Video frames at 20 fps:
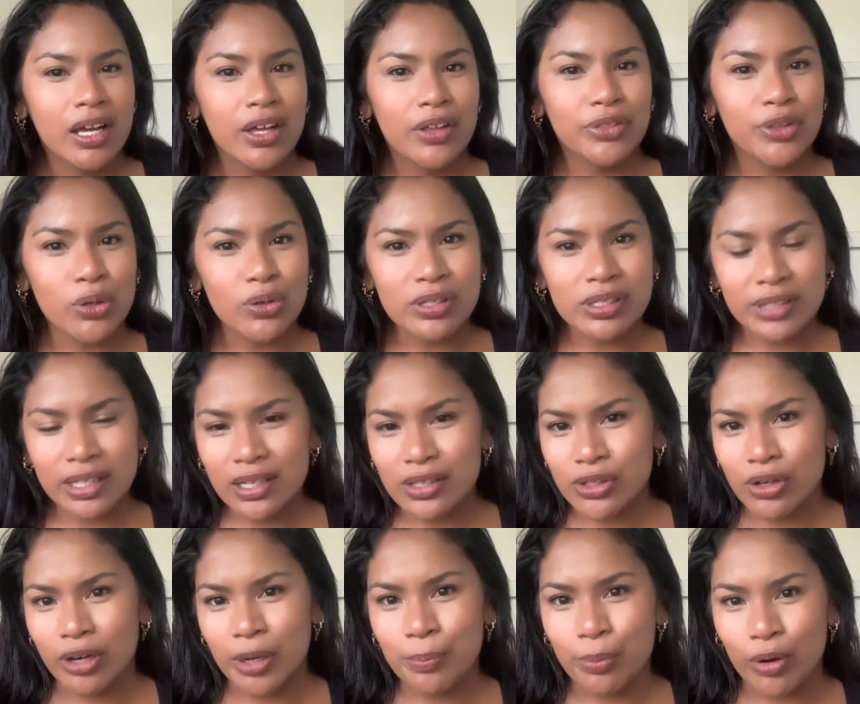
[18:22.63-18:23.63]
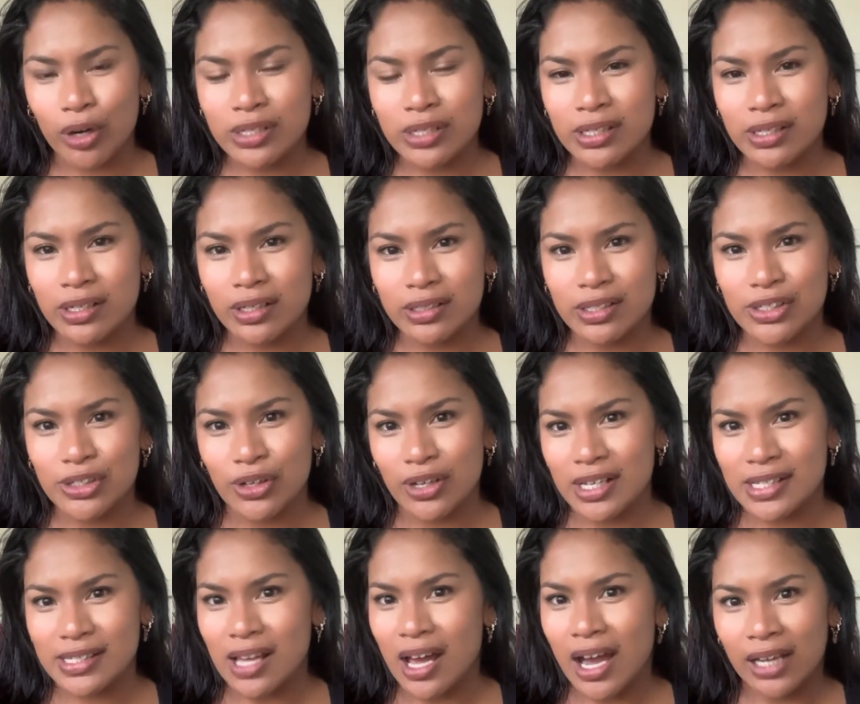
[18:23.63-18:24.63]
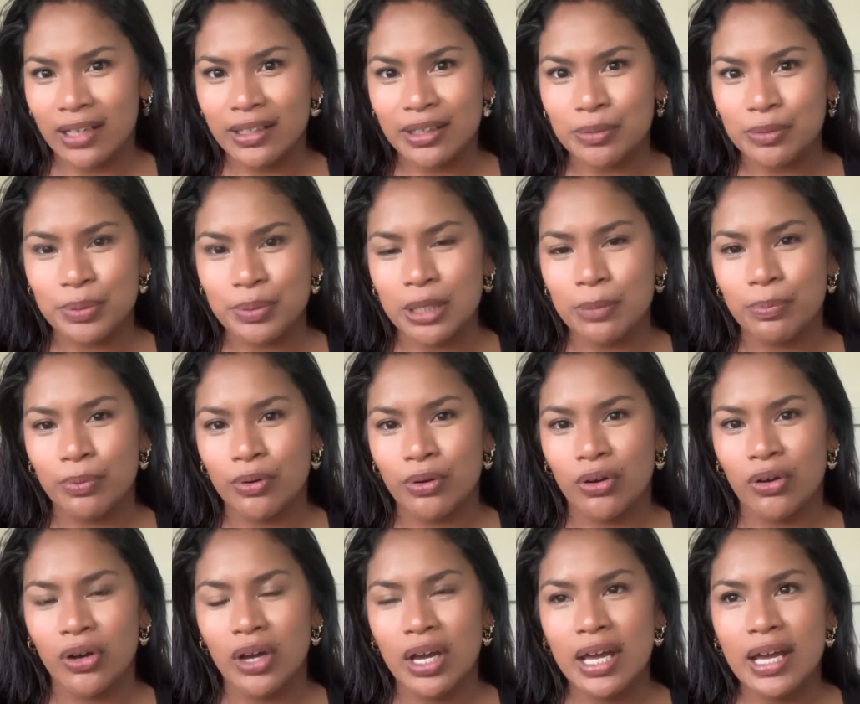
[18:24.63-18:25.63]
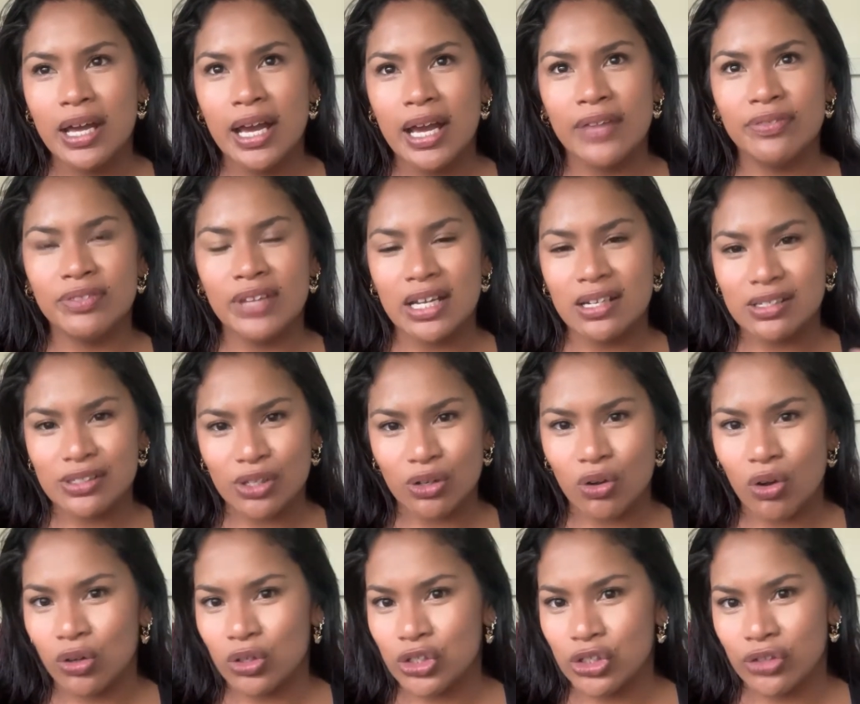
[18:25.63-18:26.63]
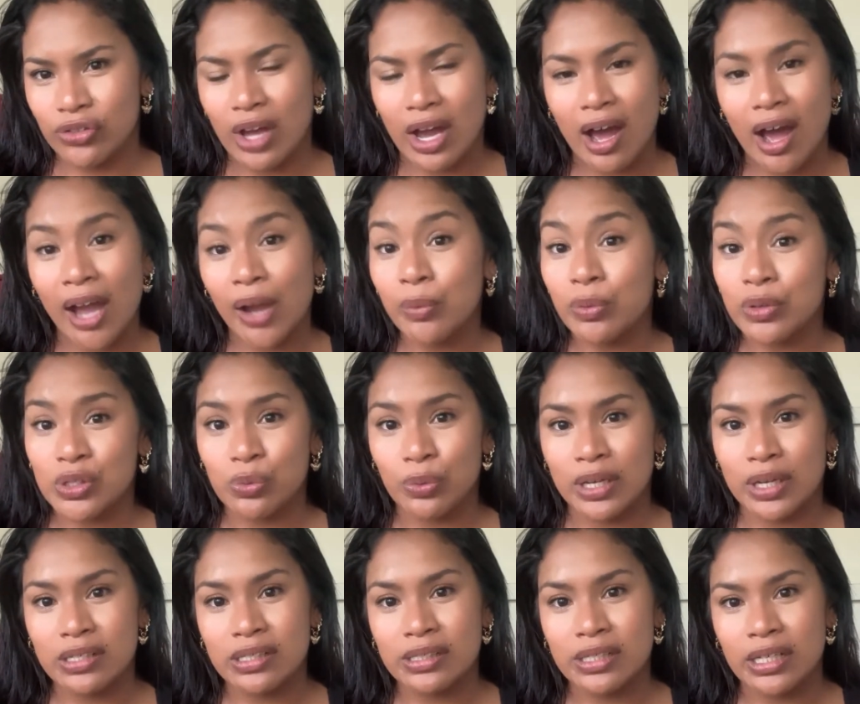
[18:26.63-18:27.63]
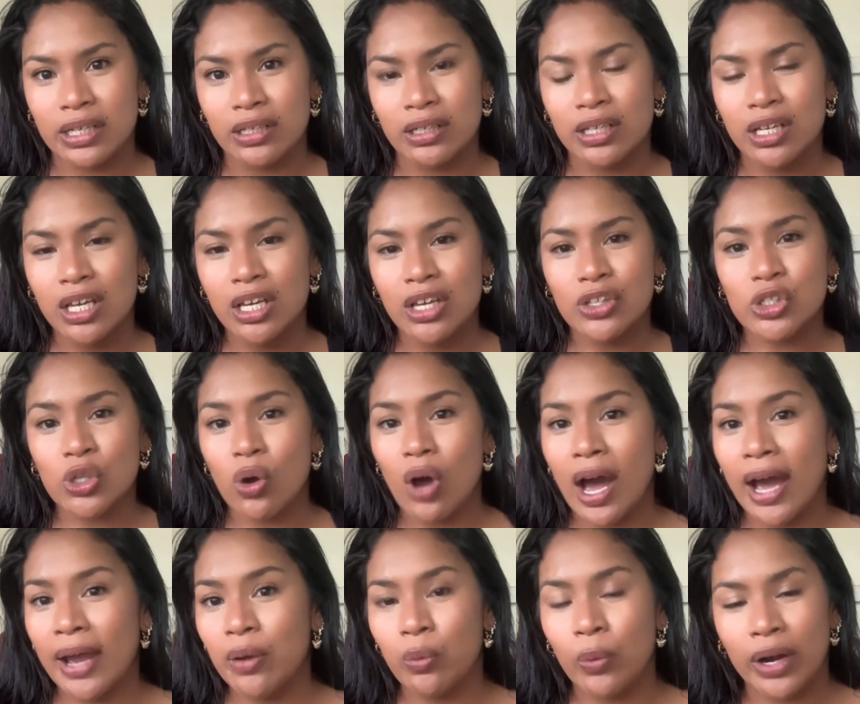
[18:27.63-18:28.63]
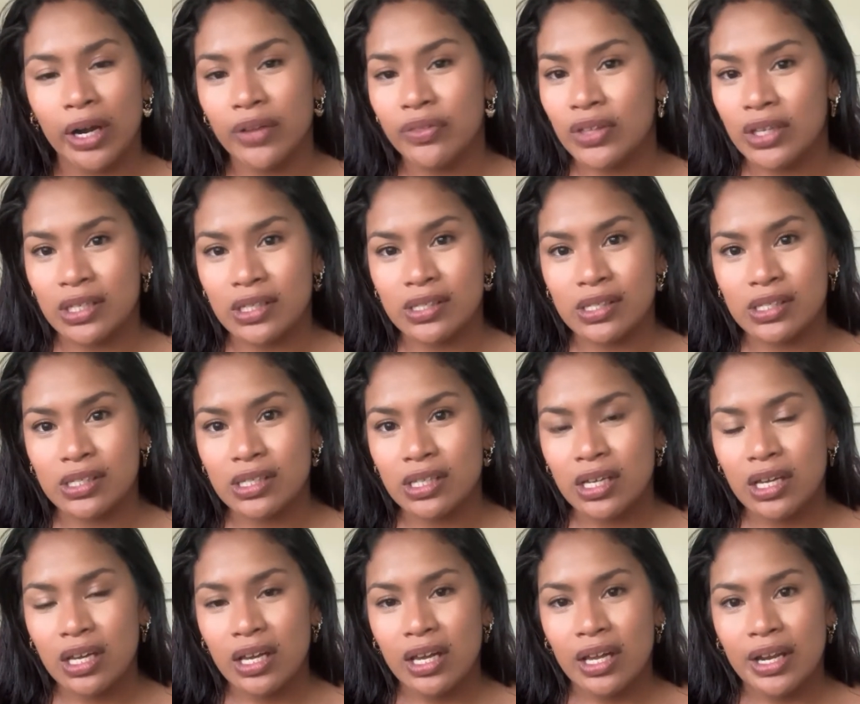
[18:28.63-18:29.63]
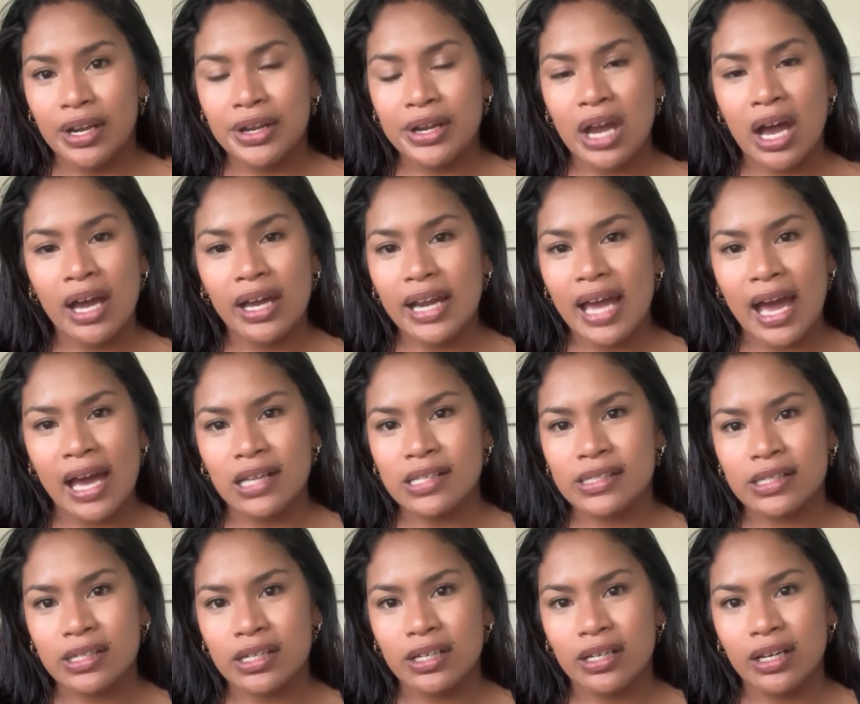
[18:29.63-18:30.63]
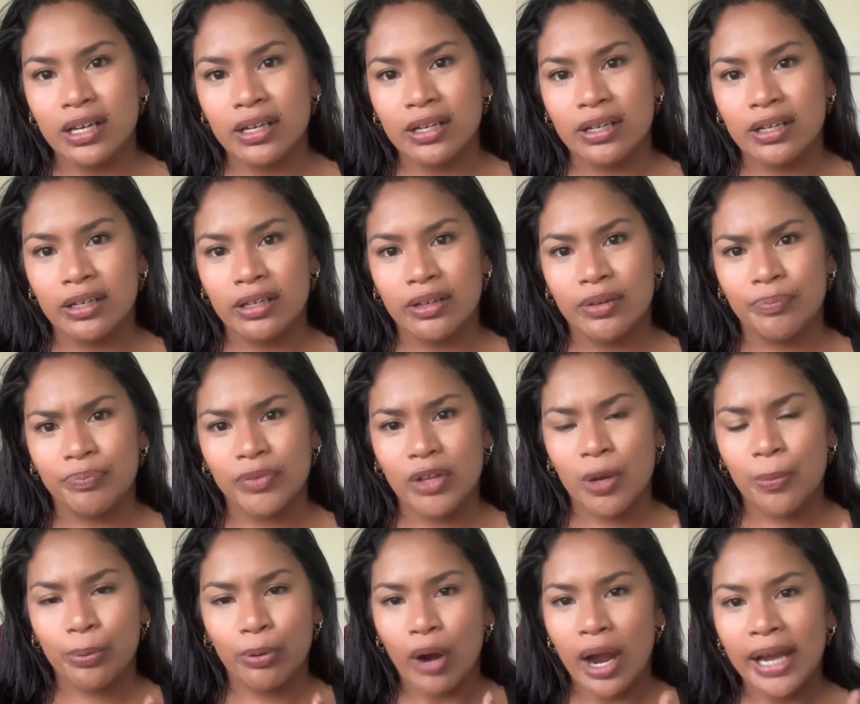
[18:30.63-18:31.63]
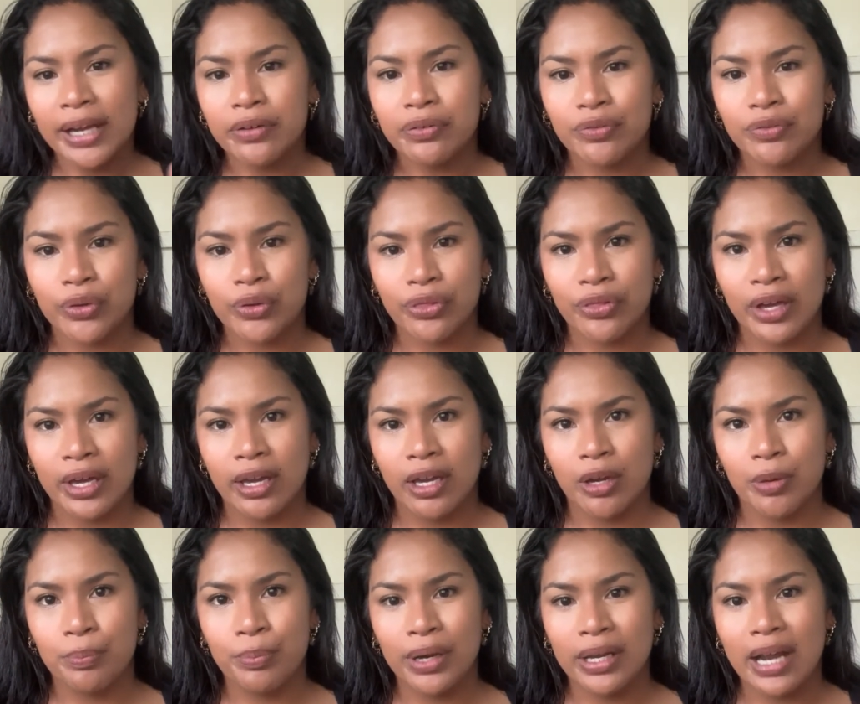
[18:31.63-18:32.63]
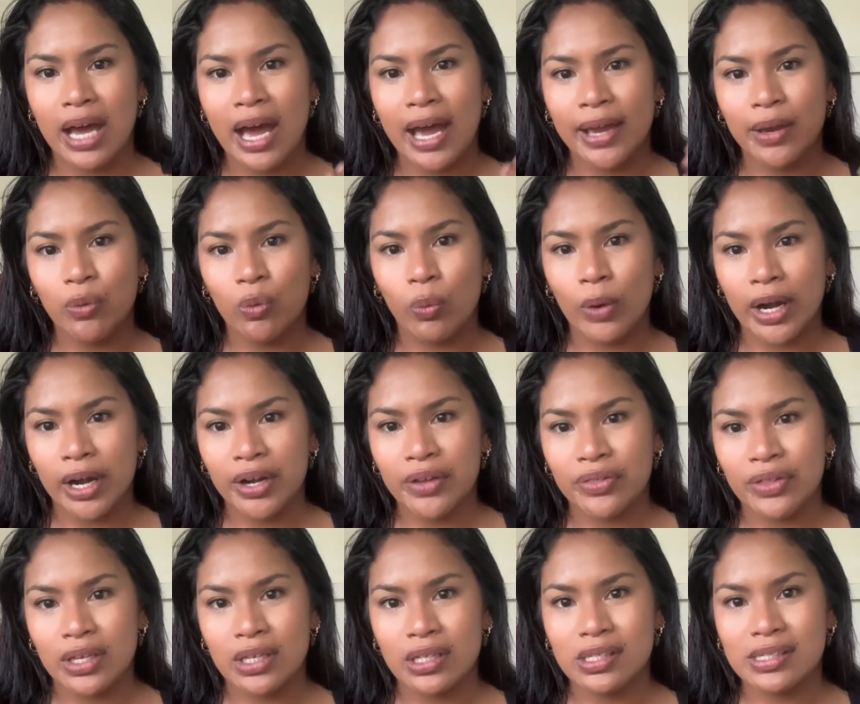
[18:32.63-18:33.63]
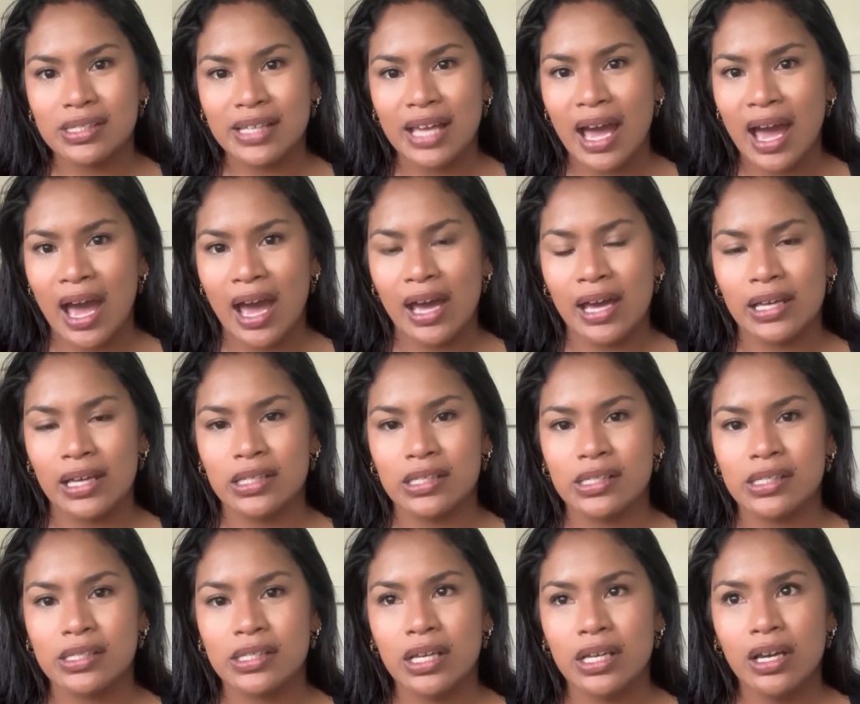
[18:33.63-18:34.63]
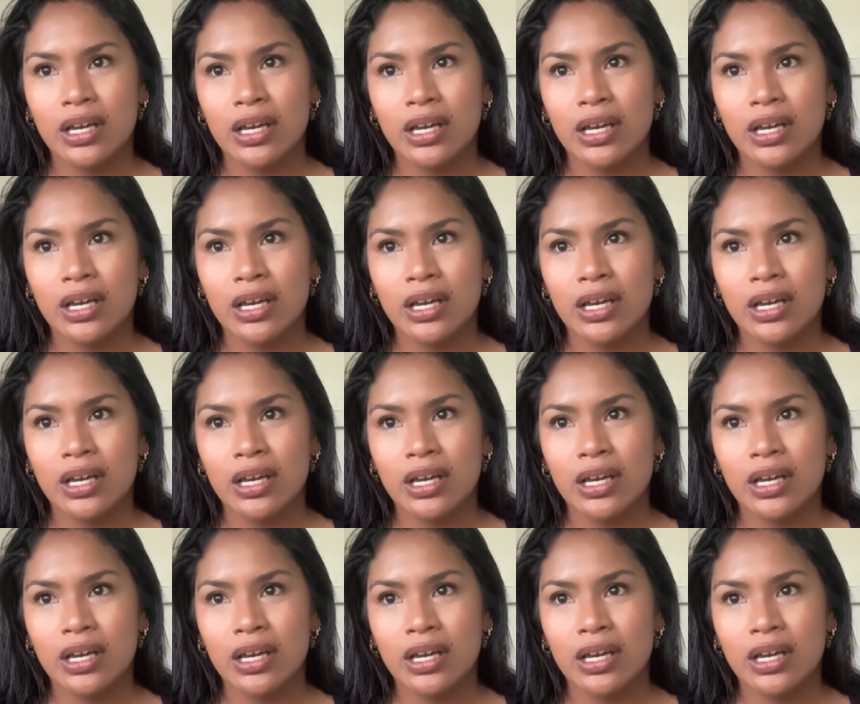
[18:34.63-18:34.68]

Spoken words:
Those things are important to us island people, and that's the culture that I was raised in. So I wear this not as a prideful thing, but I wear this as